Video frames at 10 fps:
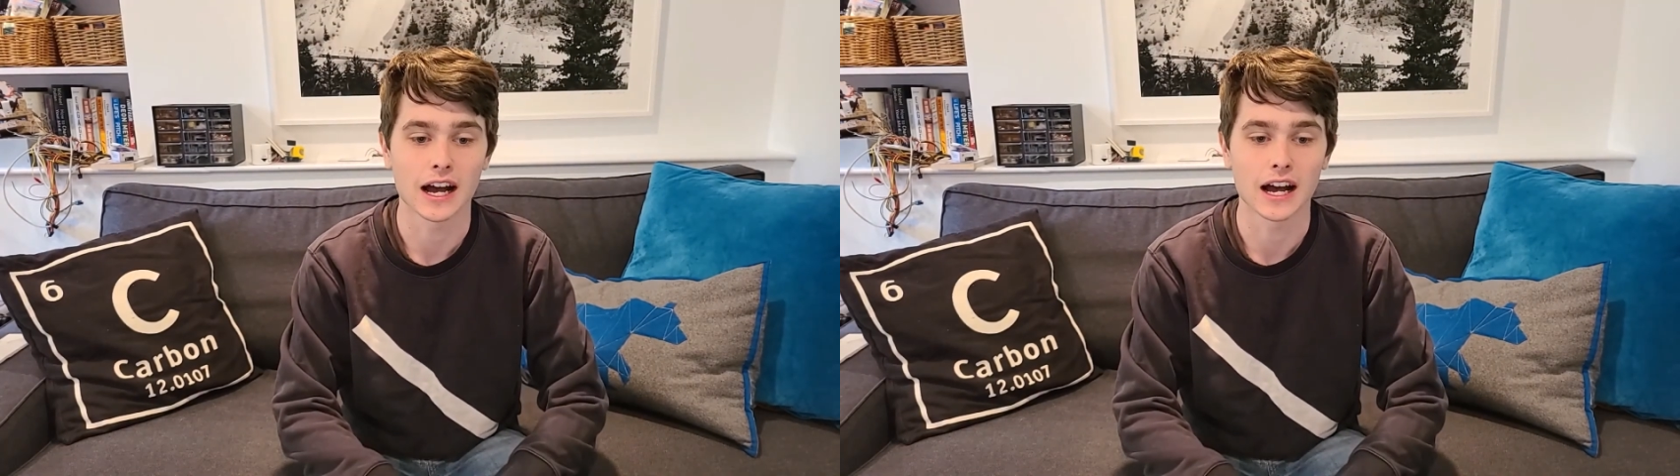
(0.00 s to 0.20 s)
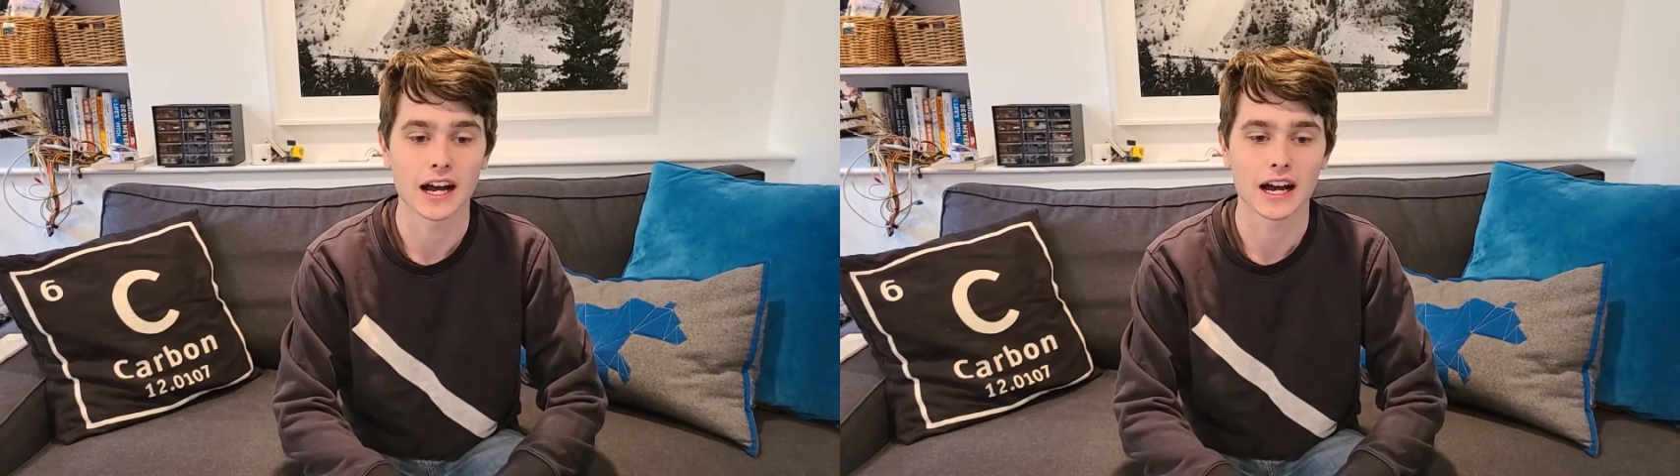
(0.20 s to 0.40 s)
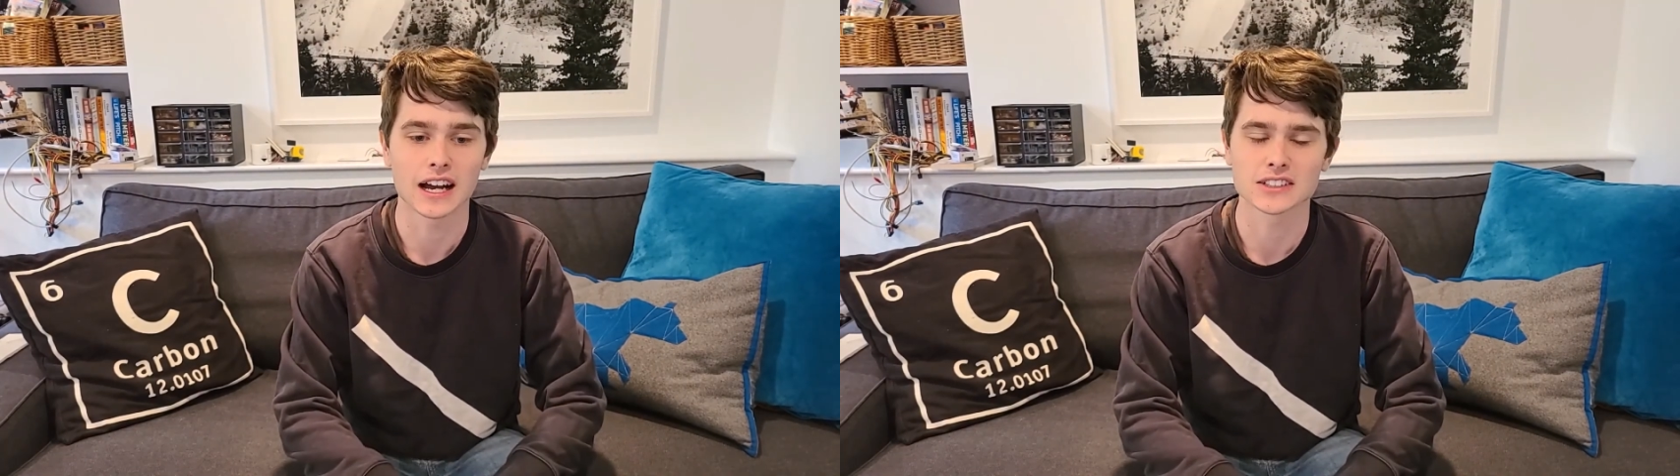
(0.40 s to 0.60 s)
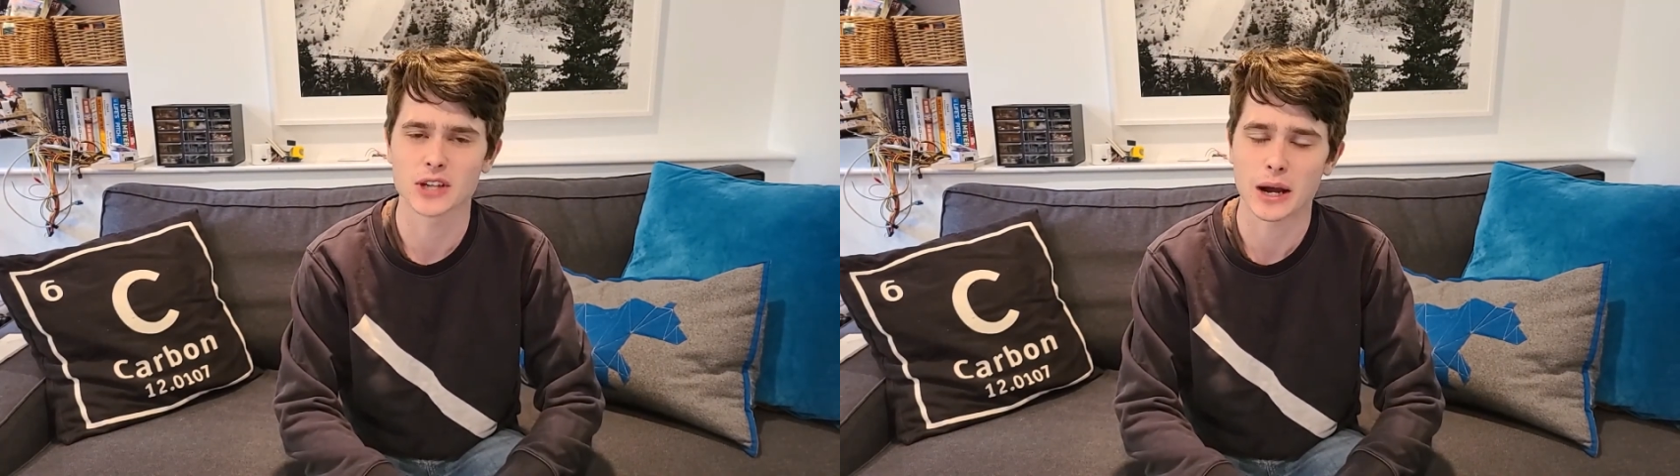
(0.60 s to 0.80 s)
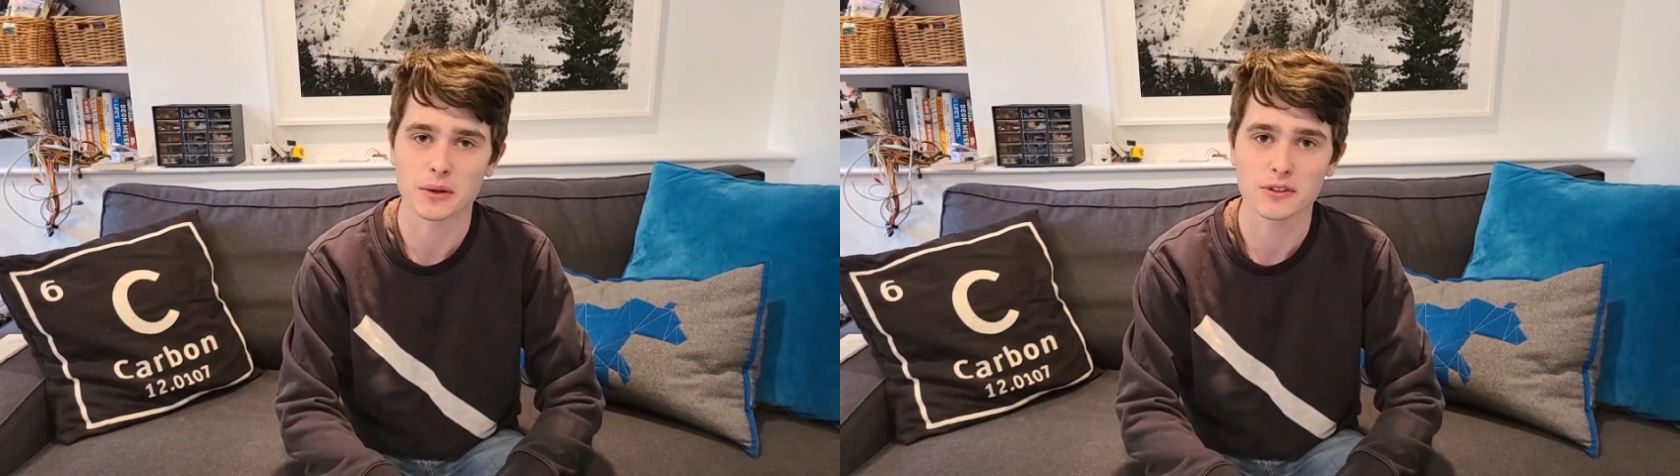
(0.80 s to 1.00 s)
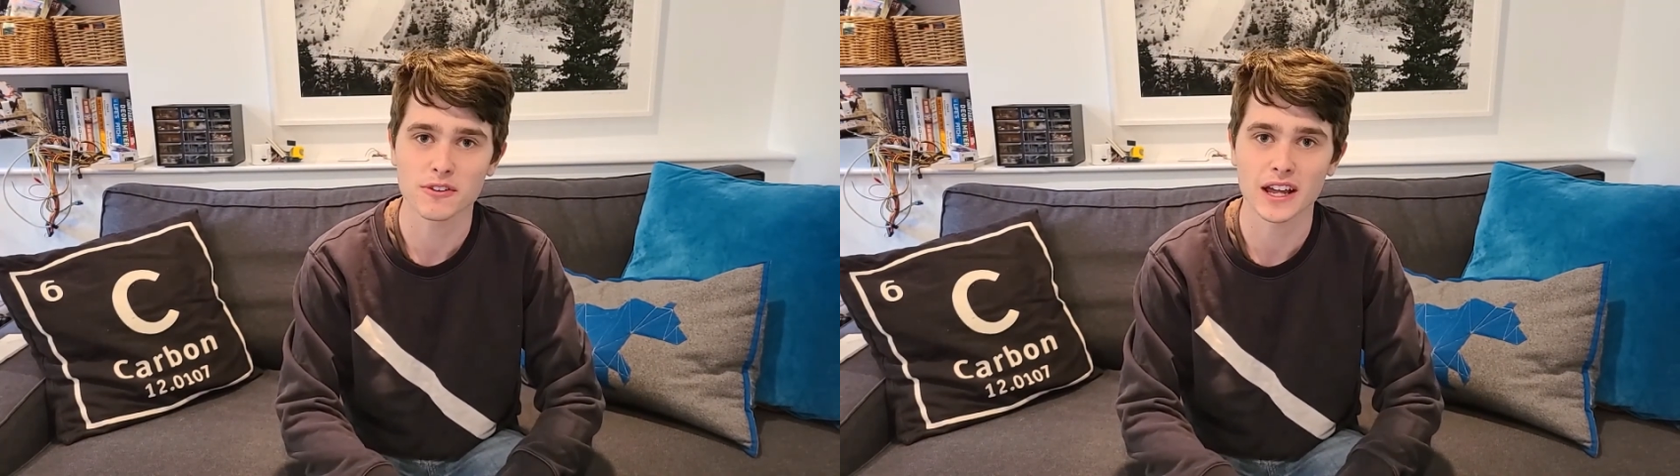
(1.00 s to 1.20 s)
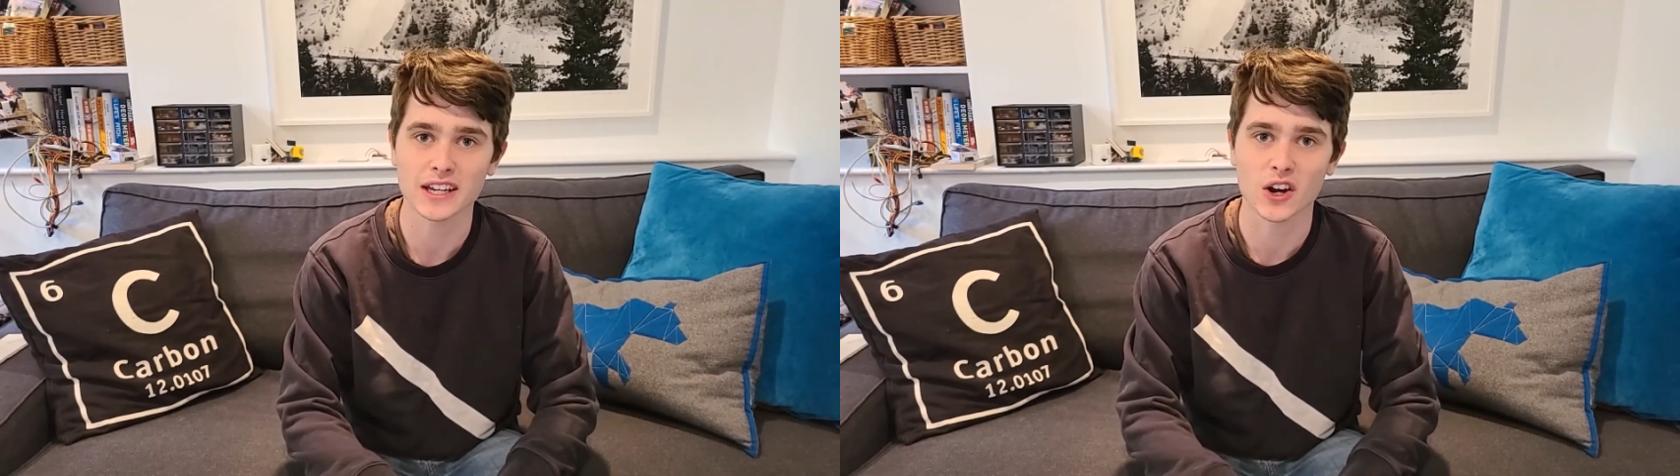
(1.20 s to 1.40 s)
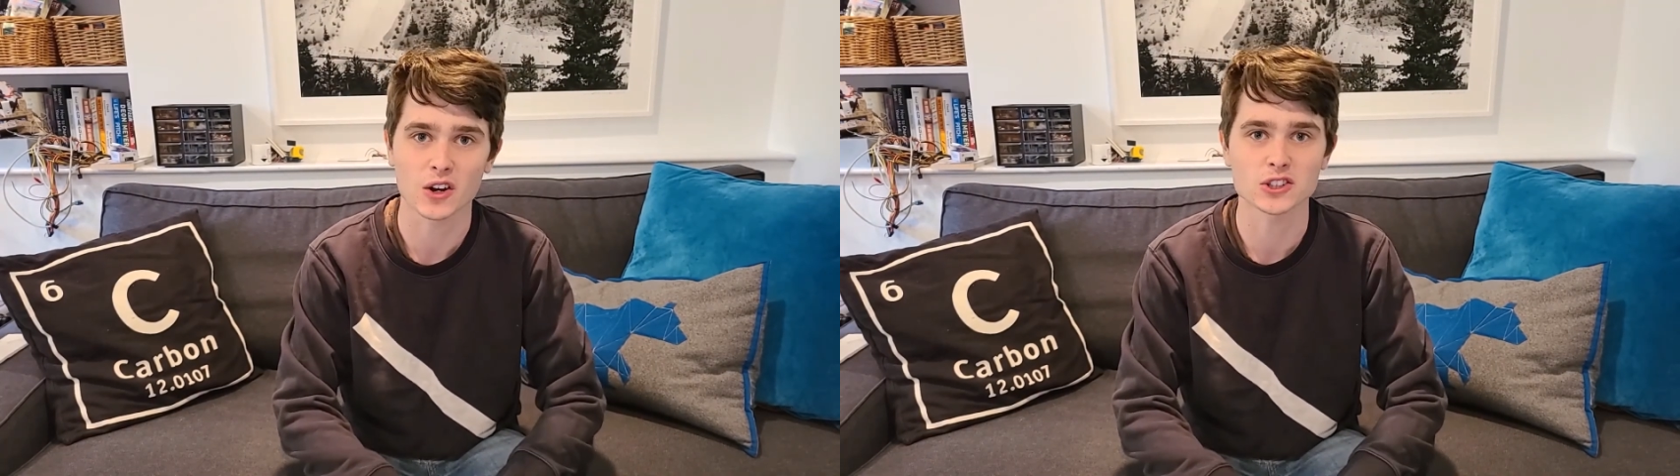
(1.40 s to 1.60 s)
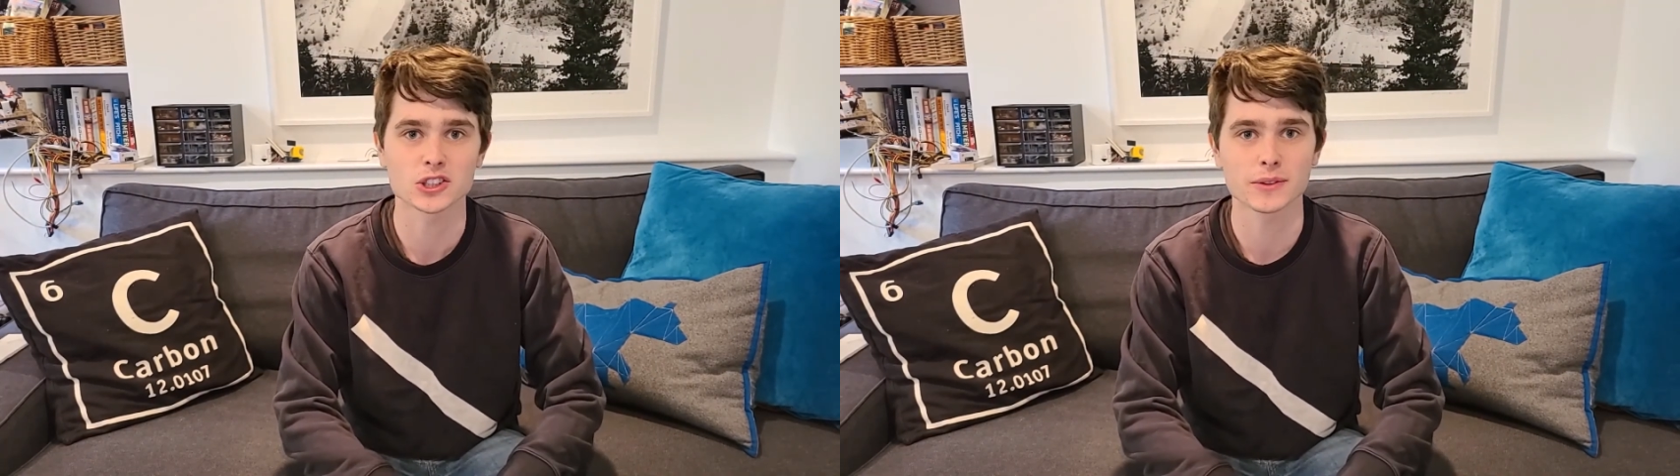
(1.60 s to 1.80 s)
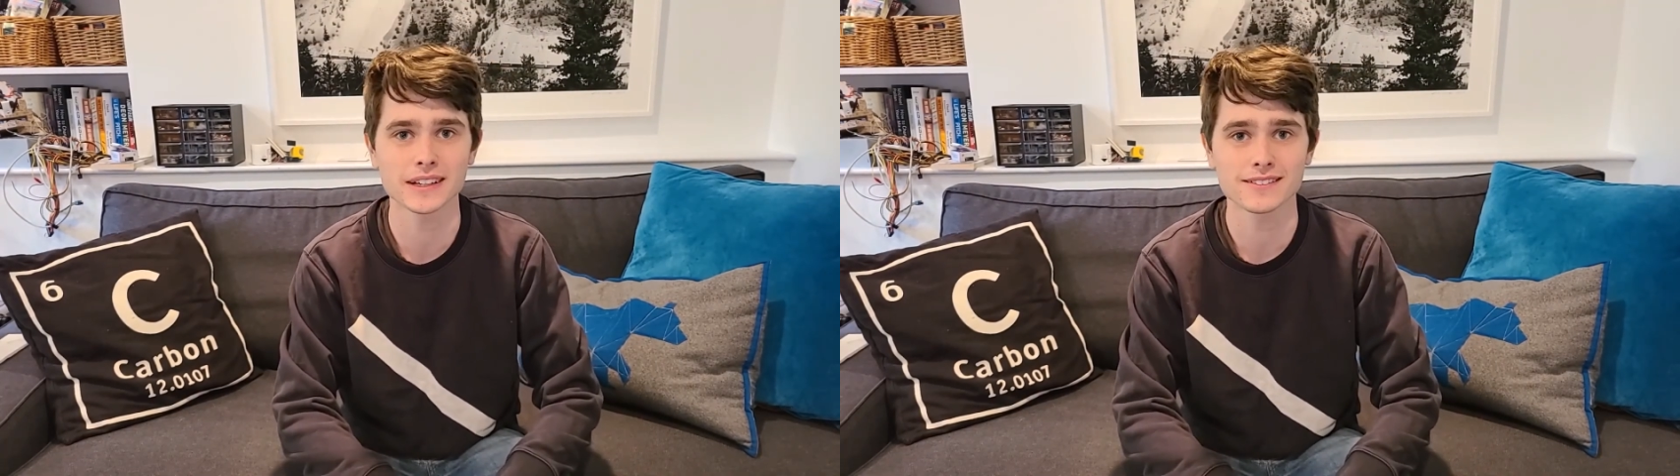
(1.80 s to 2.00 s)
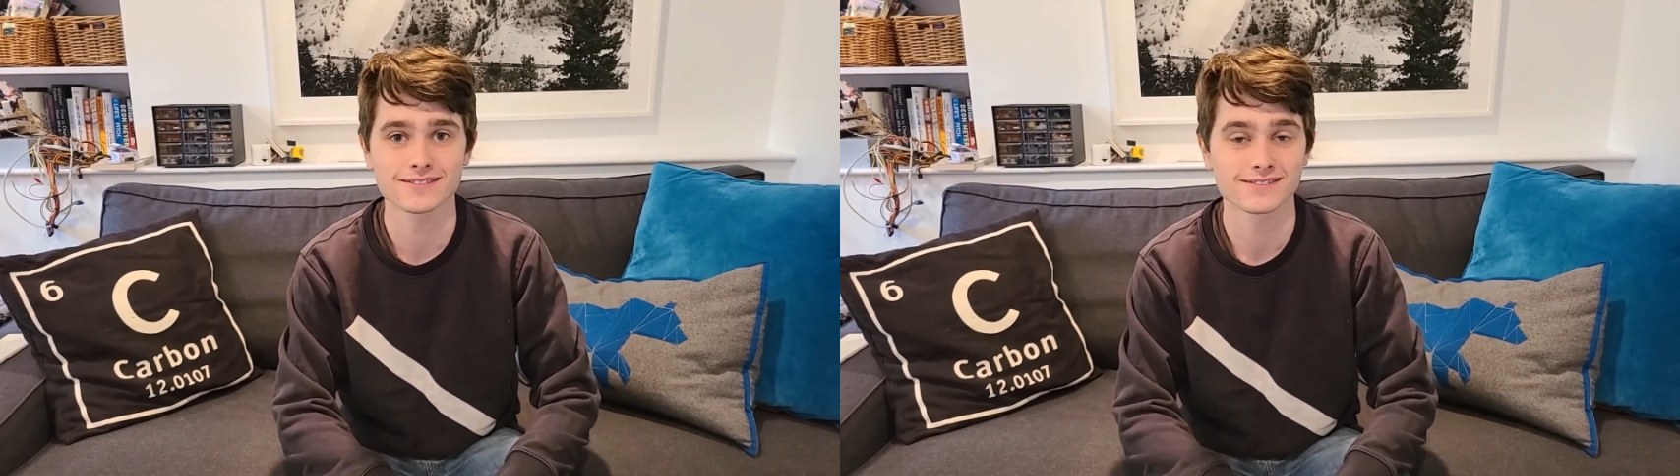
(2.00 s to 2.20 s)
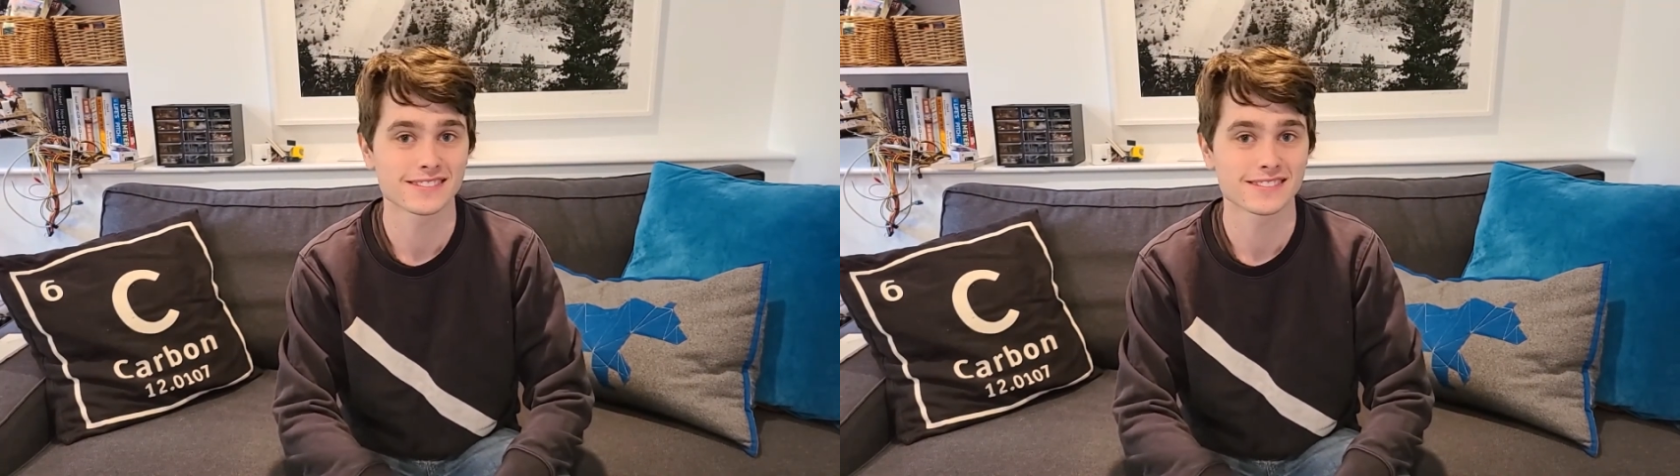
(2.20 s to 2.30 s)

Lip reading: So how are your flying cars doing?